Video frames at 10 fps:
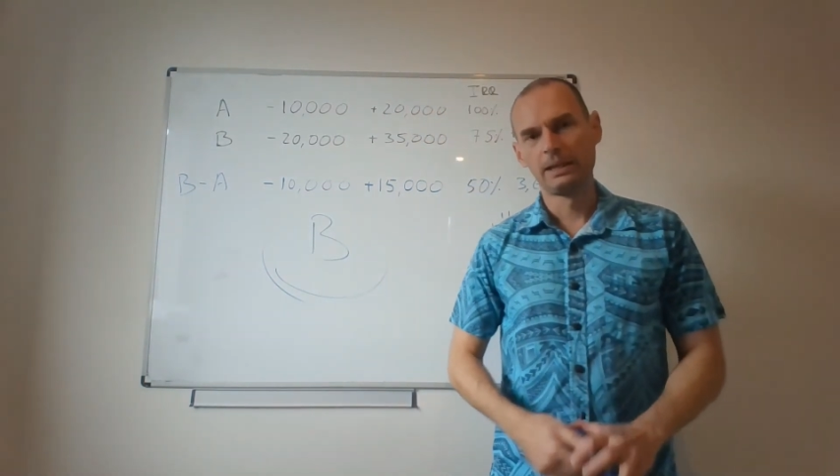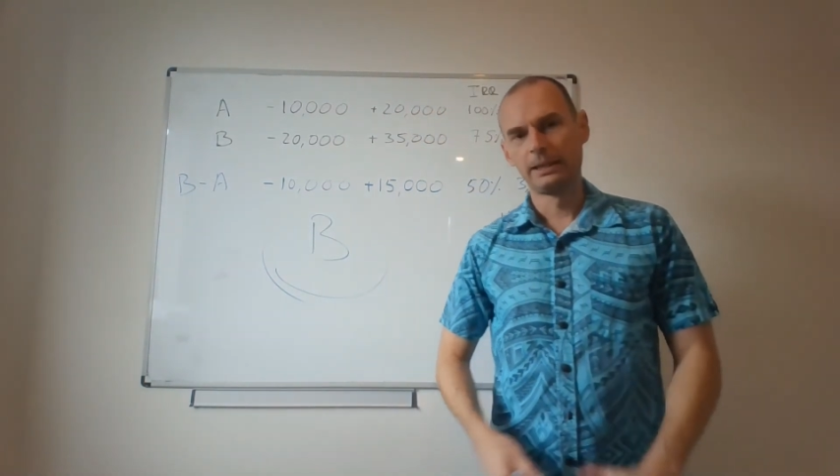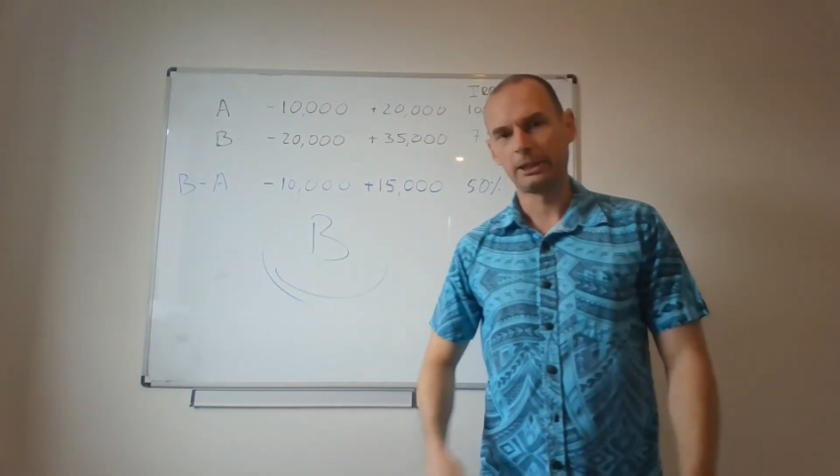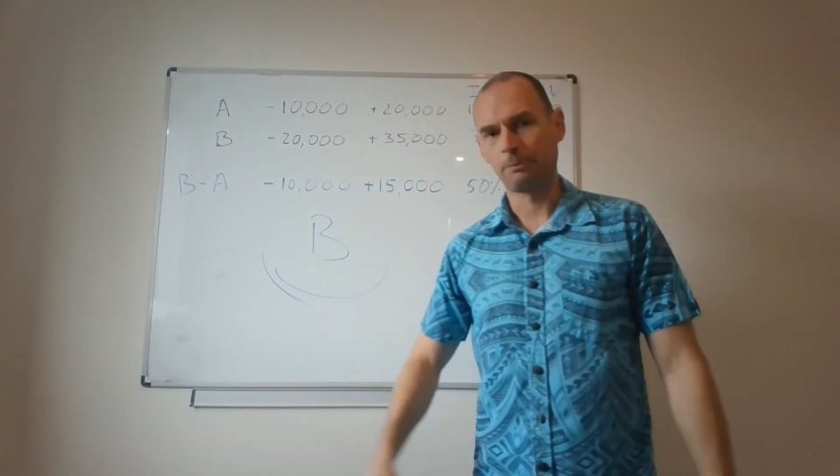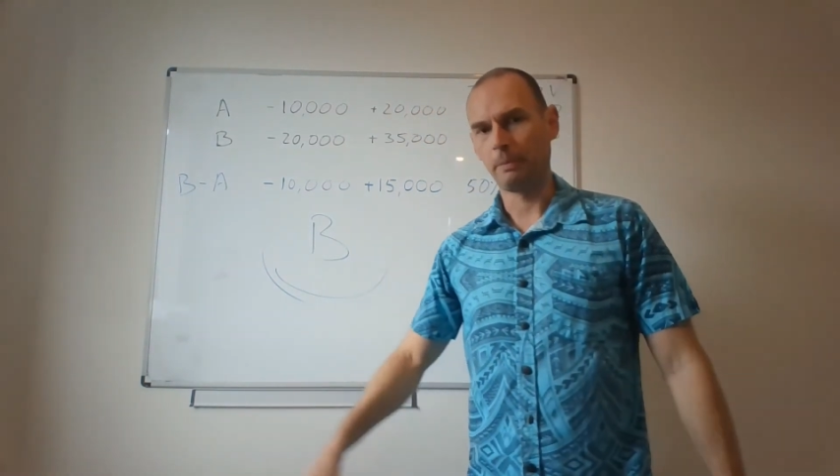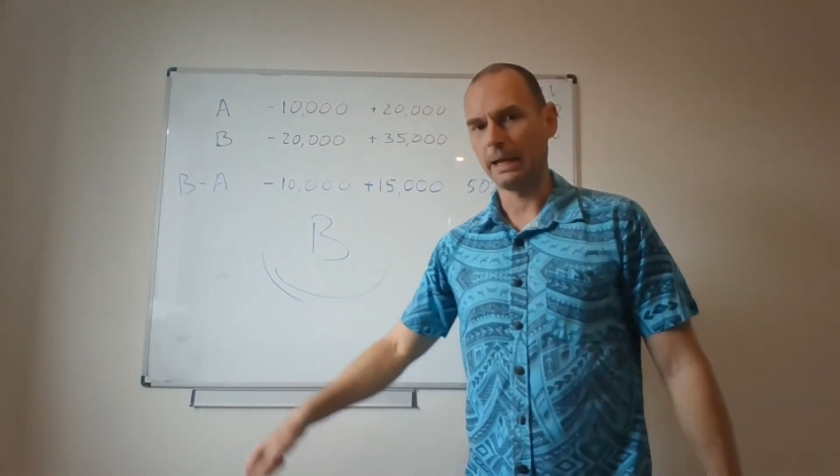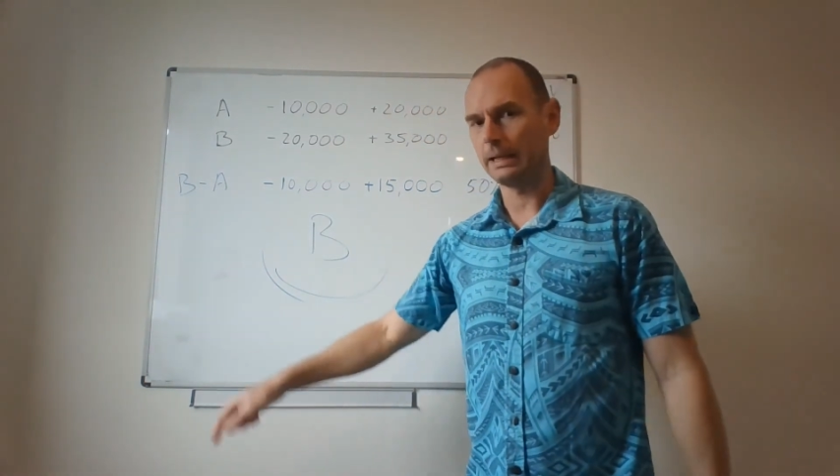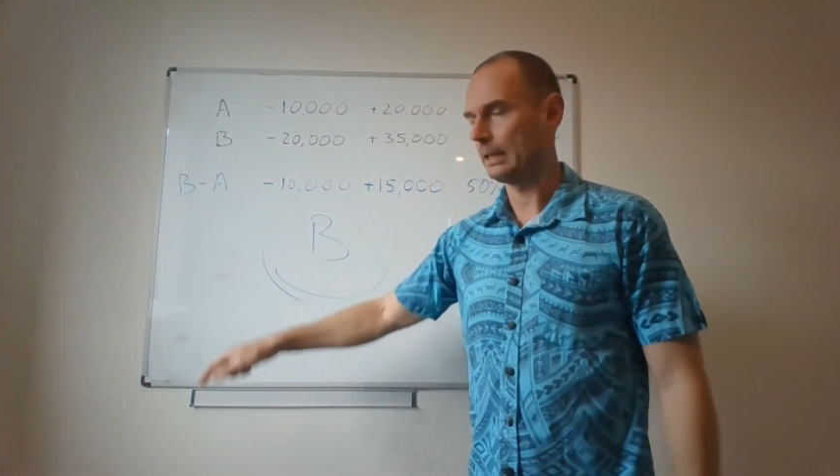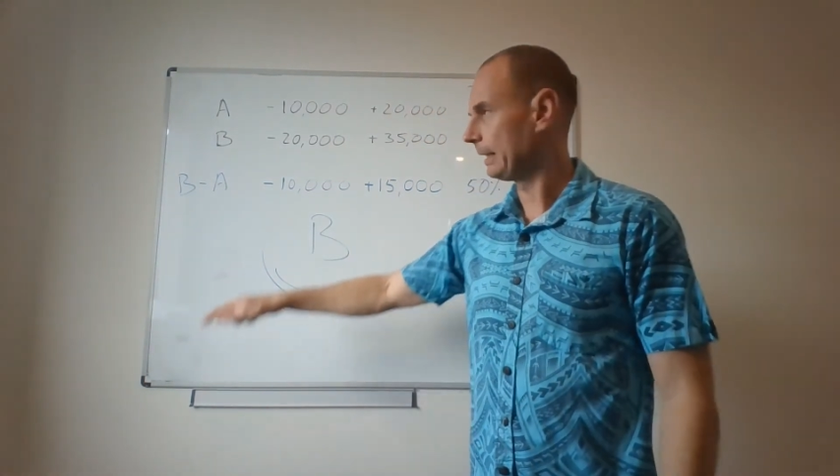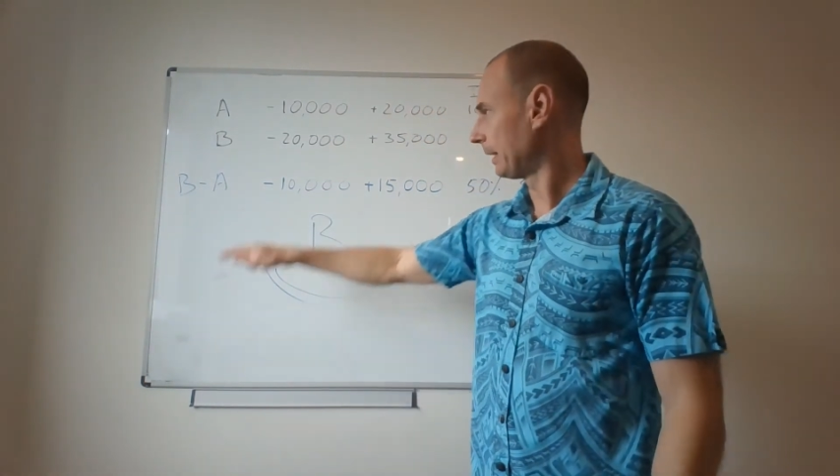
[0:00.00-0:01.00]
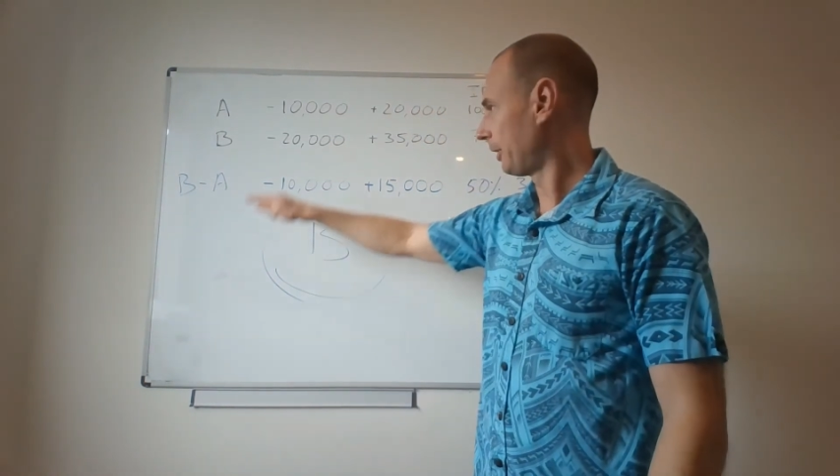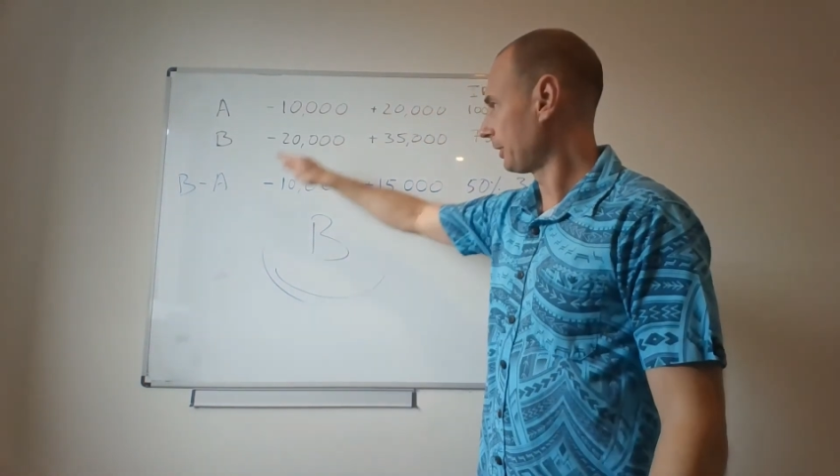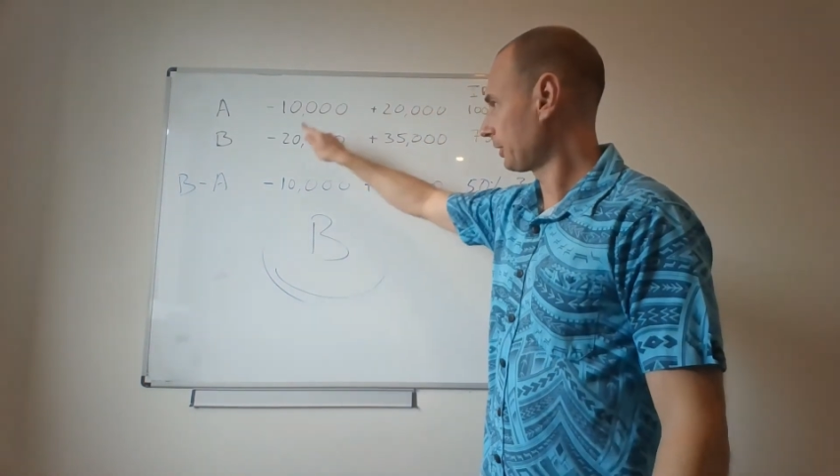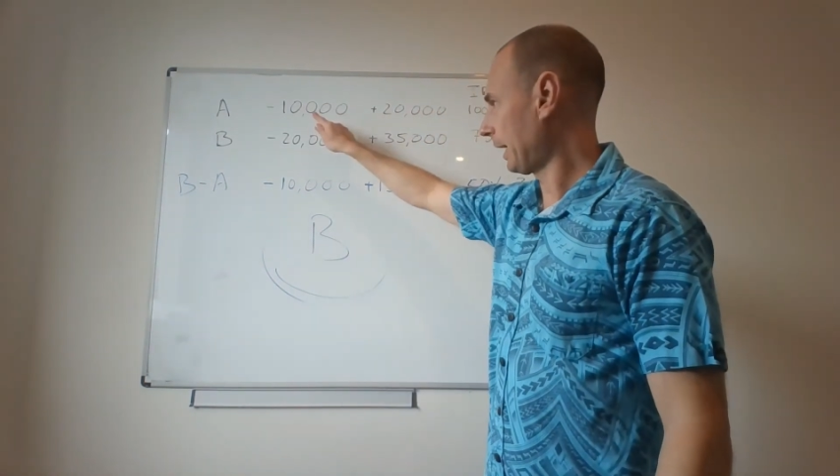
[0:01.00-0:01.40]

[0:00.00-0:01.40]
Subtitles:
Spending this